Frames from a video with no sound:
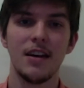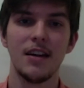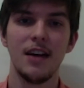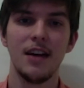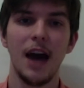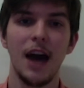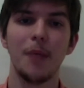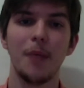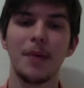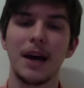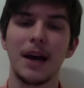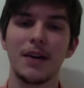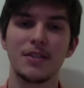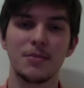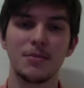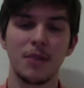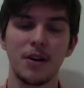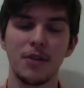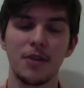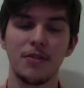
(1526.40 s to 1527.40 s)
helping out
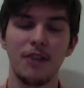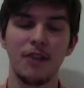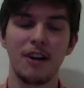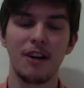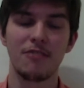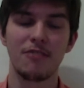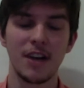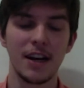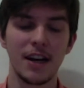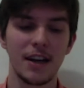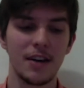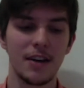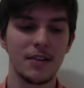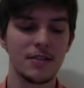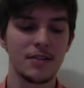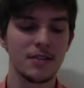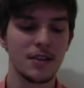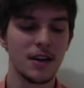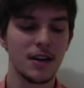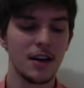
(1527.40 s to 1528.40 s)
some local
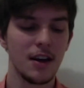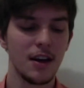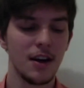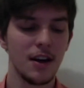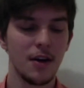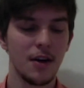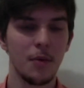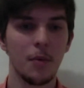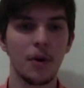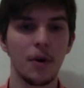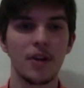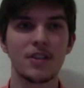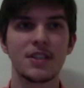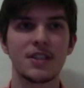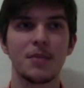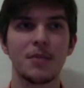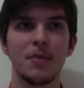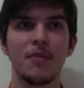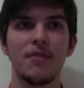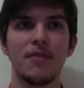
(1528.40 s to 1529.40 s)
radios. What are
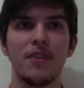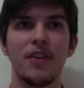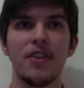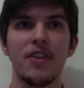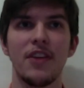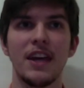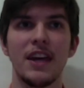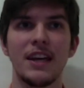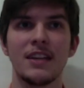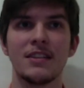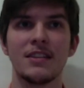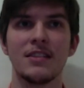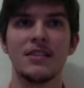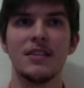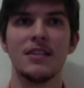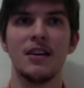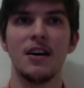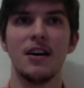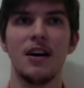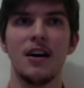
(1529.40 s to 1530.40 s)
some of the things
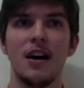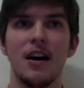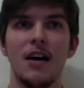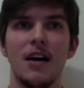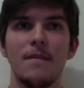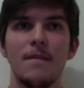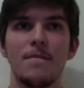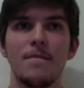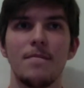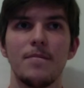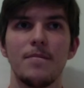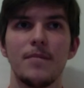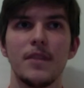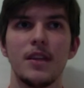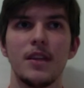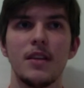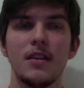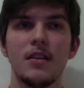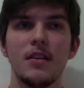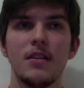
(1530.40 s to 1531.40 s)
that
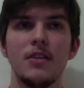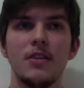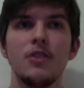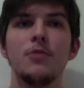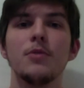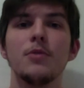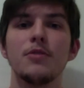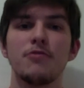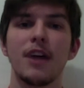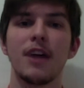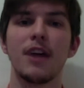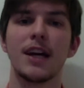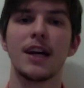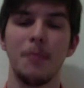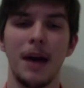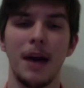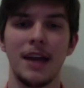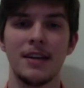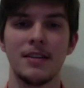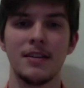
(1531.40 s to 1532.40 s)
you would
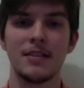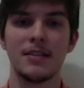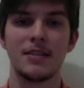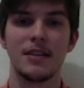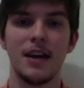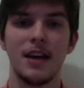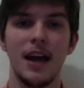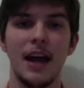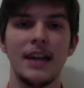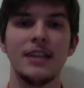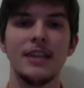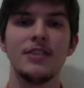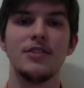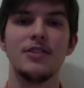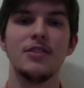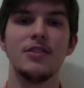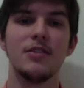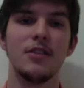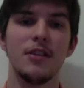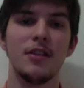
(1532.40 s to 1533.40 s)
recommend any
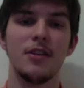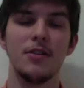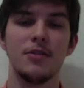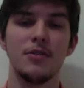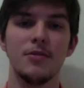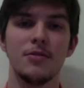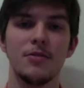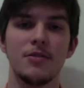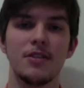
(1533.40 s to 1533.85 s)
student who's